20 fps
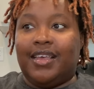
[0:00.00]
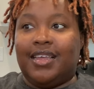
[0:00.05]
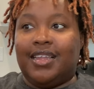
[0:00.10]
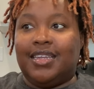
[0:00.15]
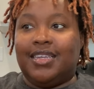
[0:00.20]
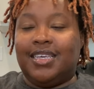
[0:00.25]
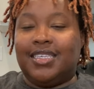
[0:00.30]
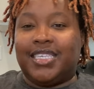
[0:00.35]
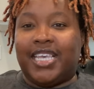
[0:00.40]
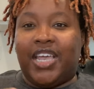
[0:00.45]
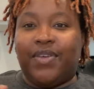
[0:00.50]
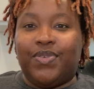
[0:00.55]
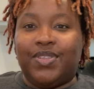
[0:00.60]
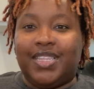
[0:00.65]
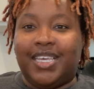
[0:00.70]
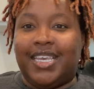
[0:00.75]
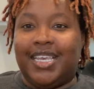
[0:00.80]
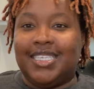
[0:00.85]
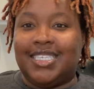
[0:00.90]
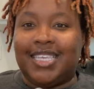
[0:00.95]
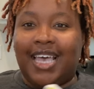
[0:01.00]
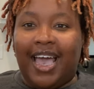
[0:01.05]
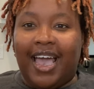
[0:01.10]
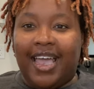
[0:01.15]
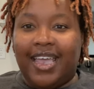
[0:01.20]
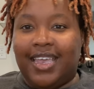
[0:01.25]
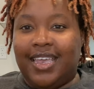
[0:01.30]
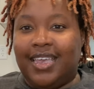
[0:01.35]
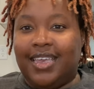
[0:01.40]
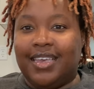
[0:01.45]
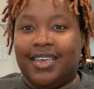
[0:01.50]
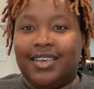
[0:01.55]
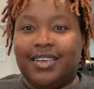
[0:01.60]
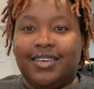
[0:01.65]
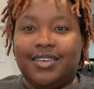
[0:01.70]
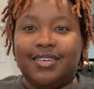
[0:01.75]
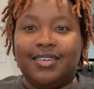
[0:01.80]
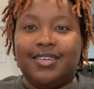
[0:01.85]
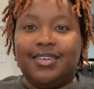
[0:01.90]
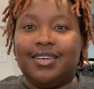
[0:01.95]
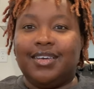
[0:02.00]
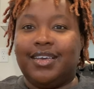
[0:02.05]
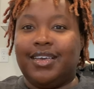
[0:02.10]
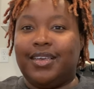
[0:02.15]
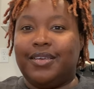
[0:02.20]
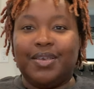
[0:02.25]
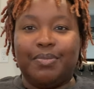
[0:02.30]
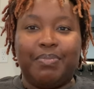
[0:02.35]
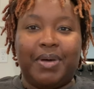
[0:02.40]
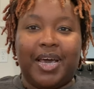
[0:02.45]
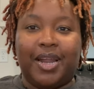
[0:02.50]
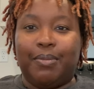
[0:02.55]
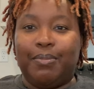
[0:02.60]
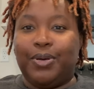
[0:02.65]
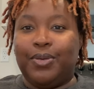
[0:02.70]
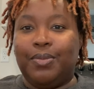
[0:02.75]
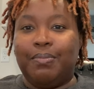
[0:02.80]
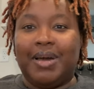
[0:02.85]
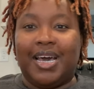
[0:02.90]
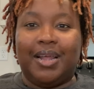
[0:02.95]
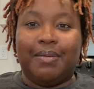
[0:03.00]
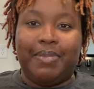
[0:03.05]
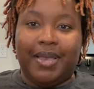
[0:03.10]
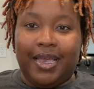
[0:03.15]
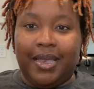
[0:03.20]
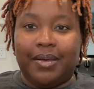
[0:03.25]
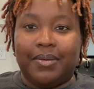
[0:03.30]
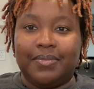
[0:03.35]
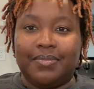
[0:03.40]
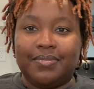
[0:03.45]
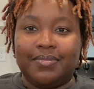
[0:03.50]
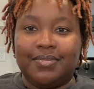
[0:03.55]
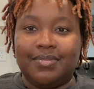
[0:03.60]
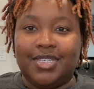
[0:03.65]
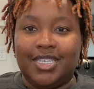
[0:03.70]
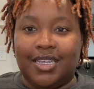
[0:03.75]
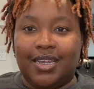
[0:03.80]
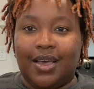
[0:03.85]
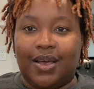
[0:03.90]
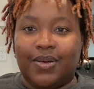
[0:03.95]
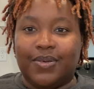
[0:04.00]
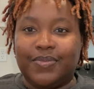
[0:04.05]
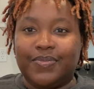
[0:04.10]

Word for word: Does everything tie in good? Bada boom, bada bam you know.